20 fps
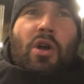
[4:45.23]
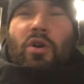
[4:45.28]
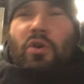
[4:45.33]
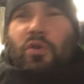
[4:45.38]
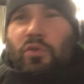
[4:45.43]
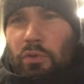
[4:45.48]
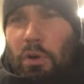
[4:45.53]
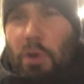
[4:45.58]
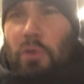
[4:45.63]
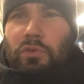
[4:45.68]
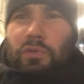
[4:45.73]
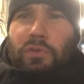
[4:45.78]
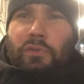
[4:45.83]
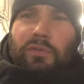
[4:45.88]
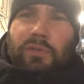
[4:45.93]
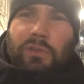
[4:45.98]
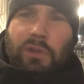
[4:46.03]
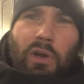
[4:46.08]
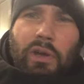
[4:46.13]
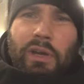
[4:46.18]
Rode
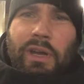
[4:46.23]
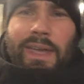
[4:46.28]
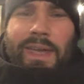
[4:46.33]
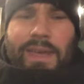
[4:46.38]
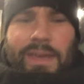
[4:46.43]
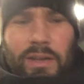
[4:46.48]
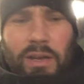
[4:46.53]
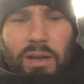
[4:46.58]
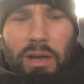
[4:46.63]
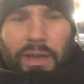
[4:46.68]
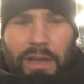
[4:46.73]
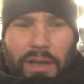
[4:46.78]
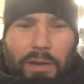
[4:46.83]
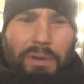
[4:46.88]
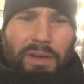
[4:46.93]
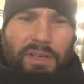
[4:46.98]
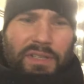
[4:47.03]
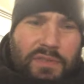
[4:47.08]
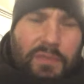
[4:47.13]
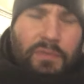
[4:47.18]
Vlogger Kit
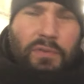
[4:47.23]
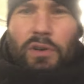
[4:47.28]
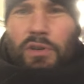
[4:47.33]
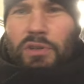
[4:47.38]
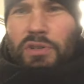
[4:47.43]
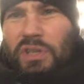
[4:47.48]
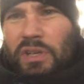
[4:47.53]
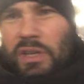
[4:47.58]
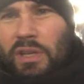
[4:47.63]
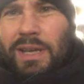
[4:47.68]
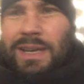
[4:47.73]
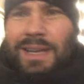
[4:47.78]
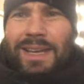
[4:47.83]
iOS version.